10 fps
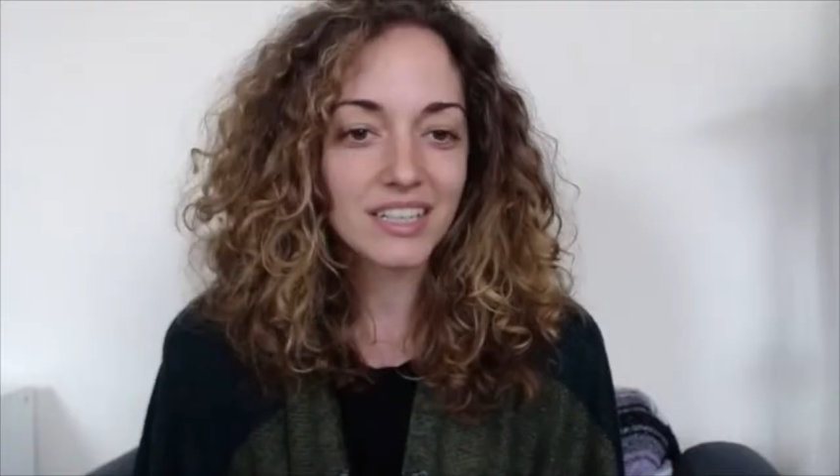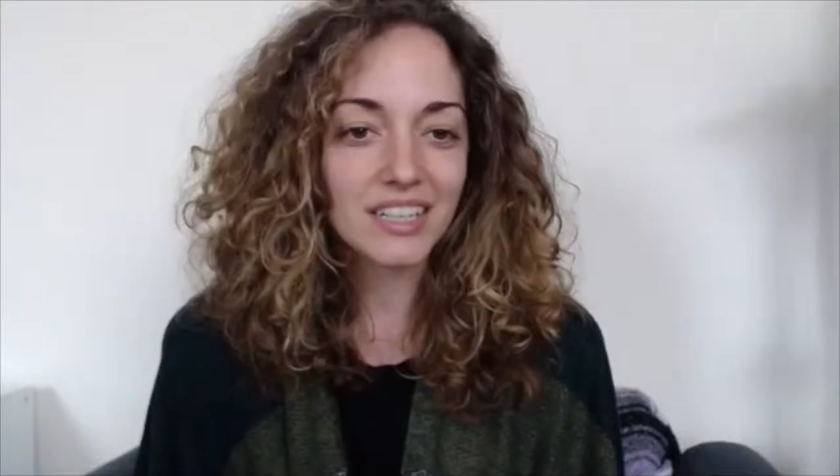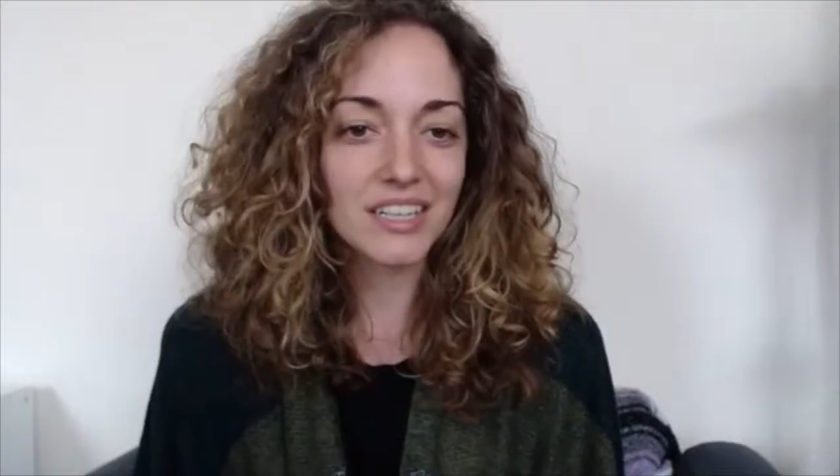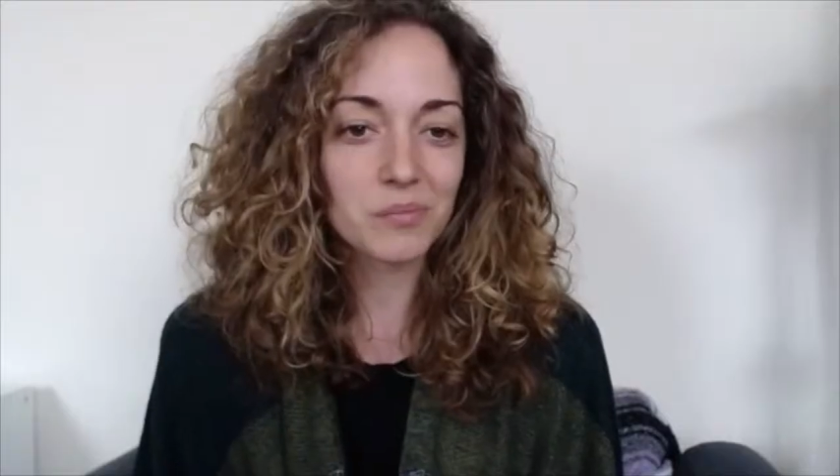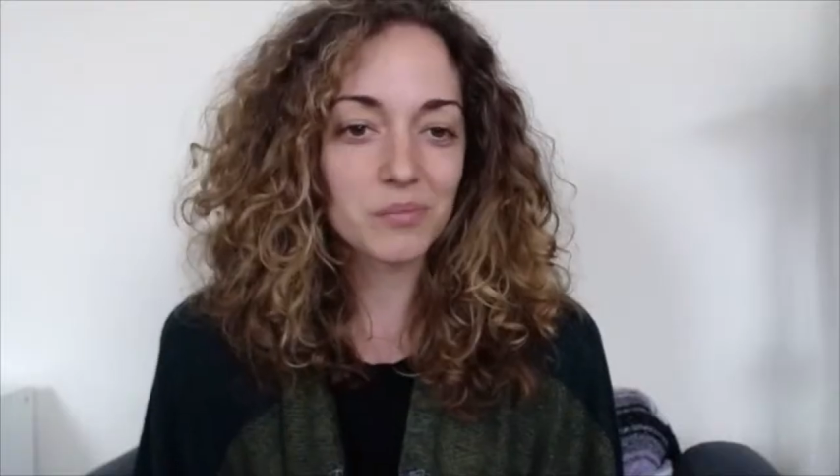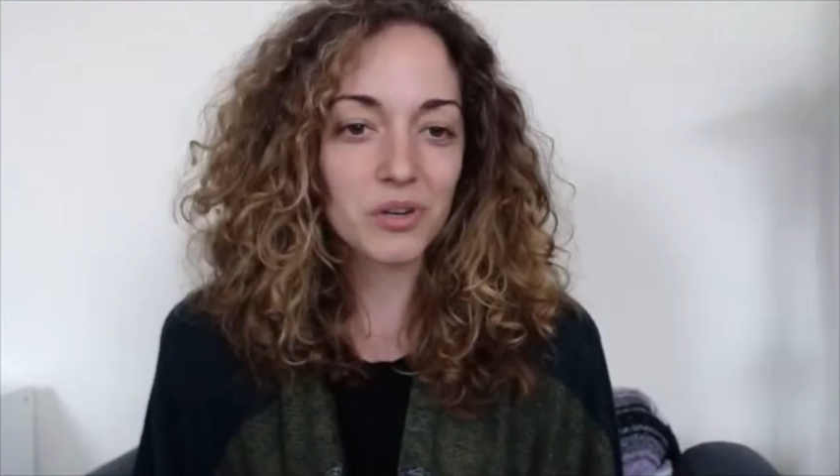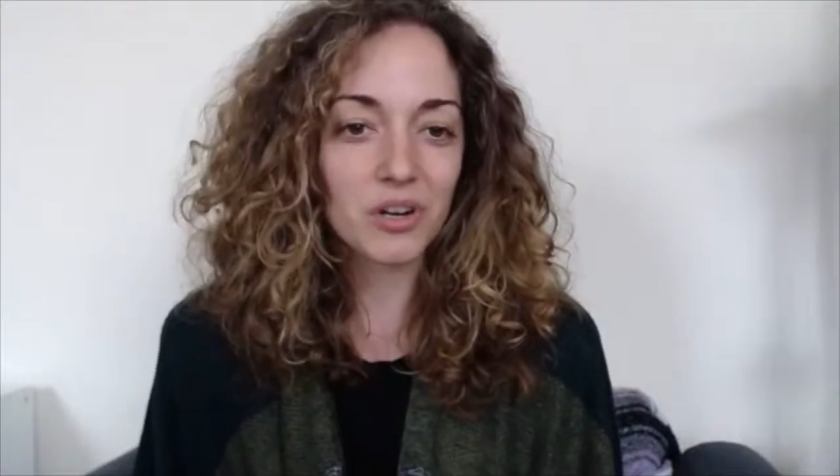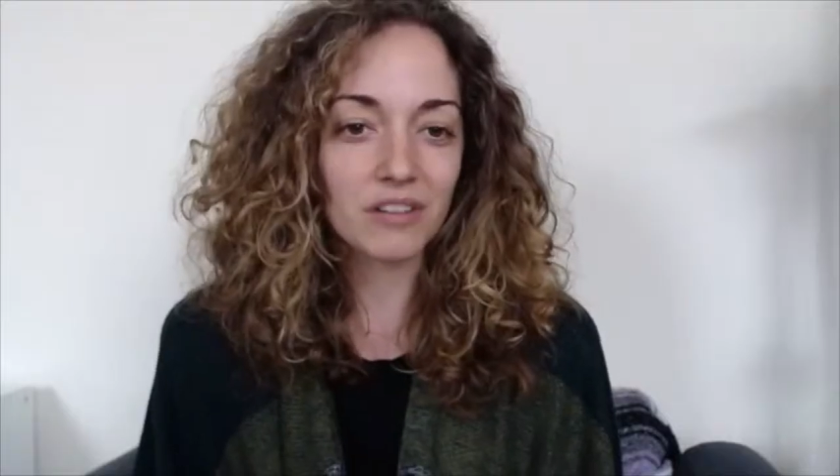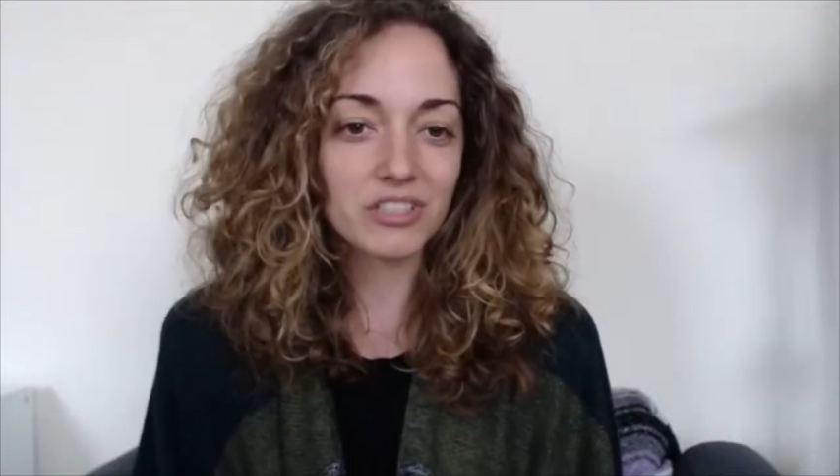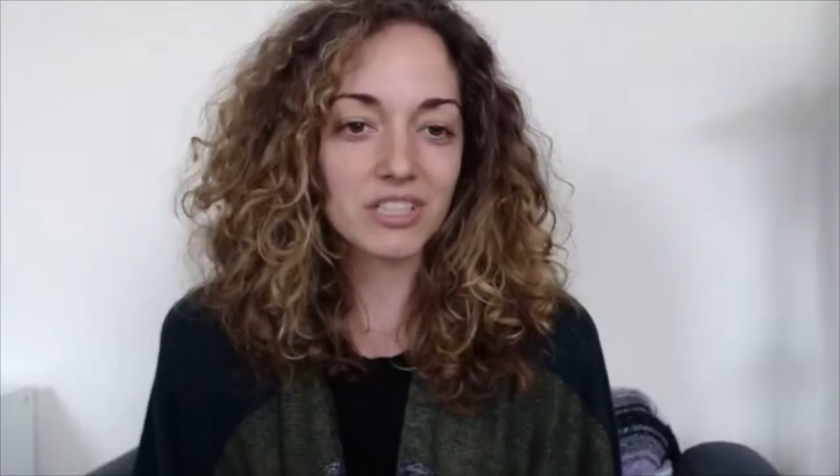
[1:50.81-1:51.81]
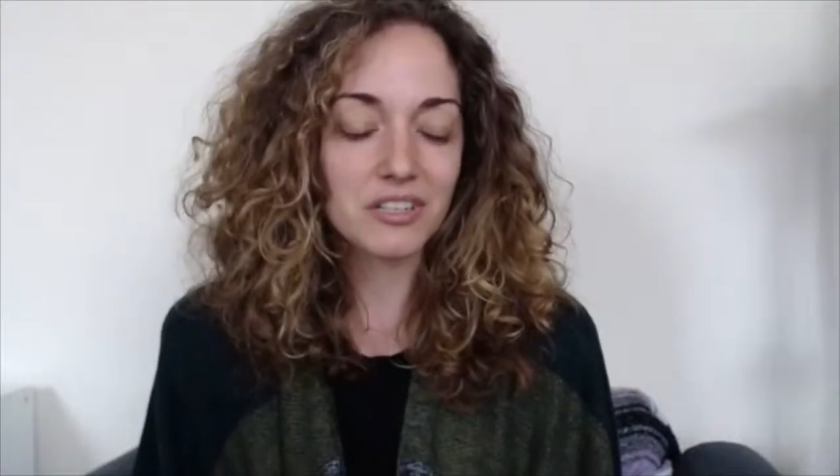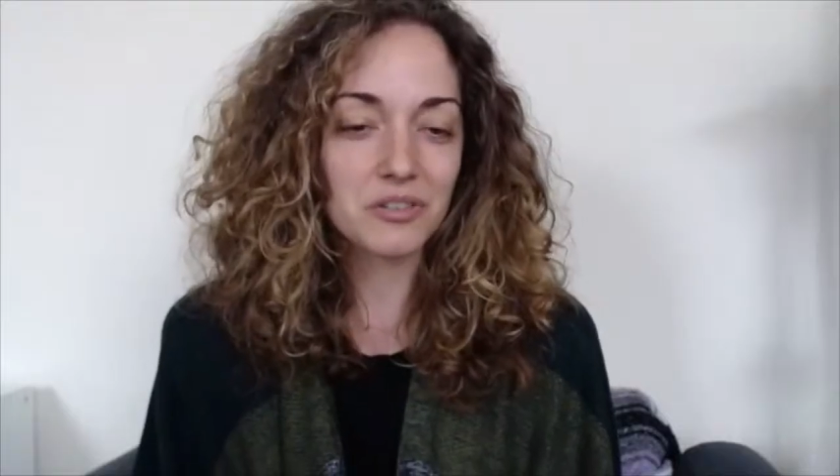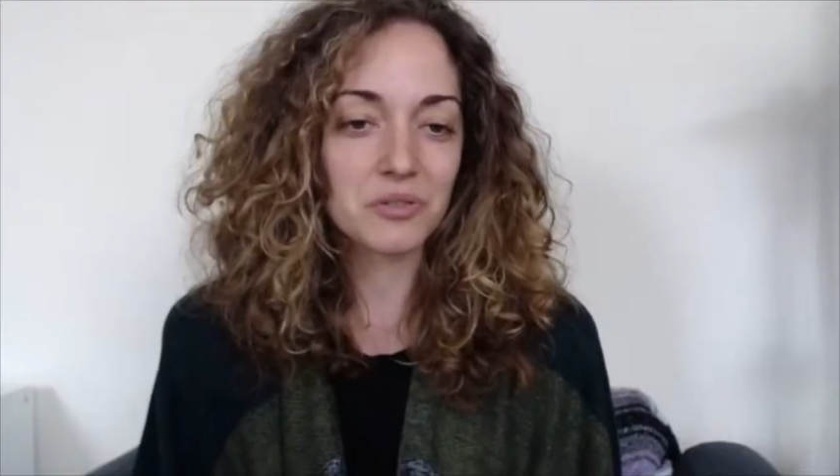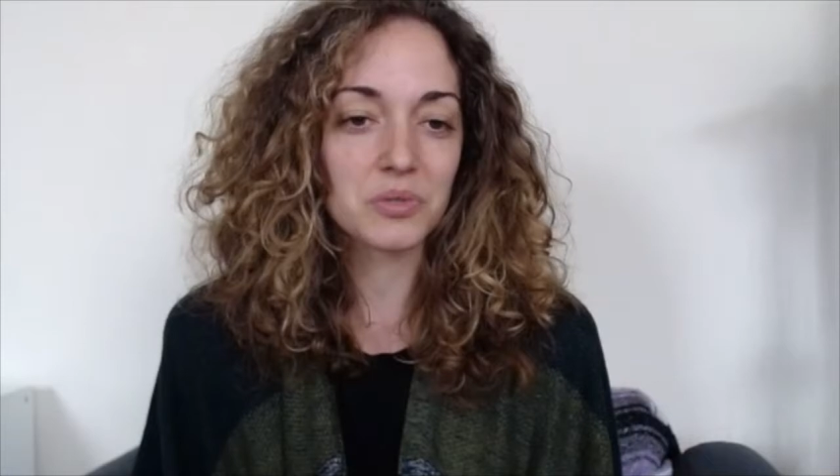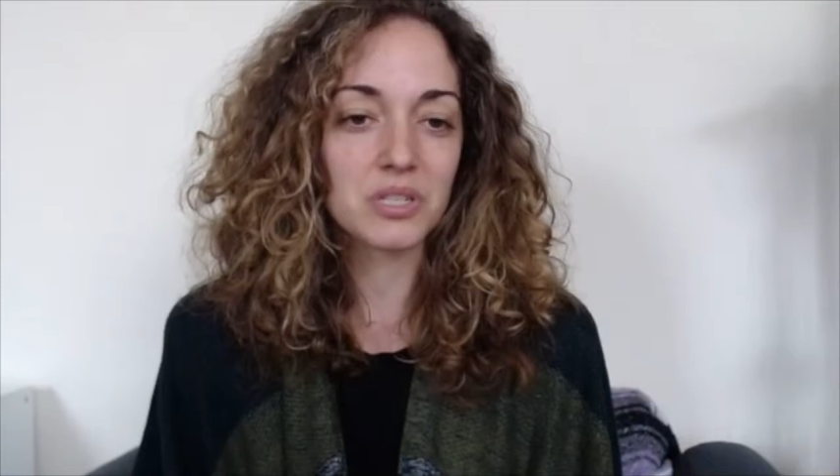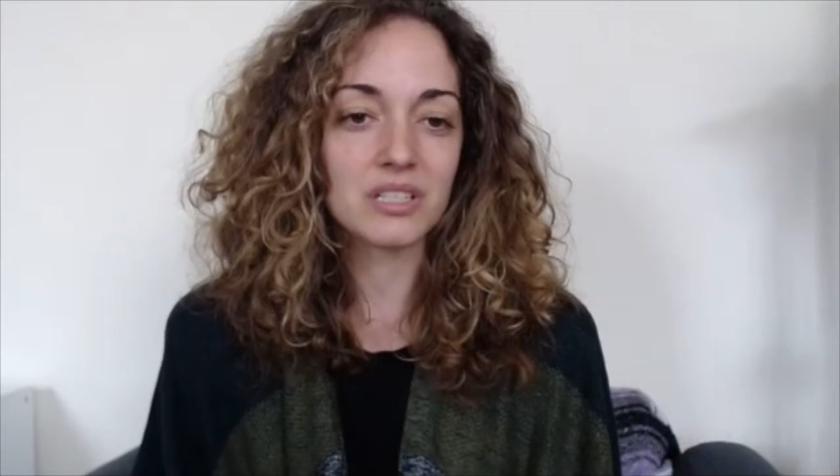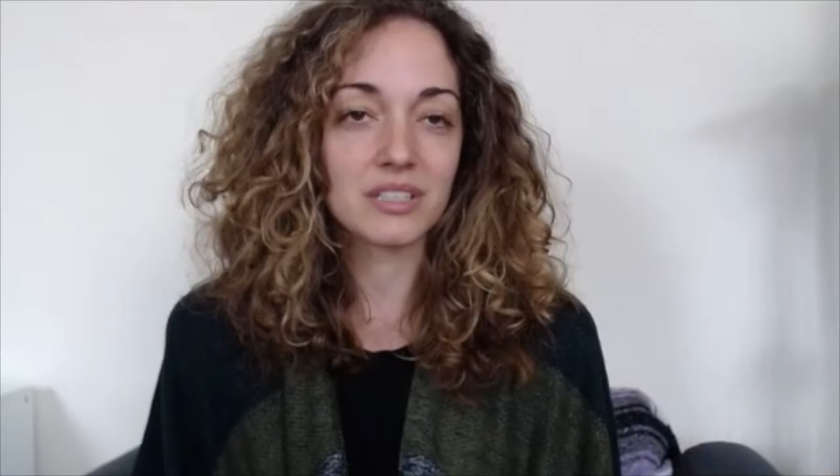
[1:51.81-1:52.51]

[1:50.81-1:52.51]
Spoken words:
more often than usual,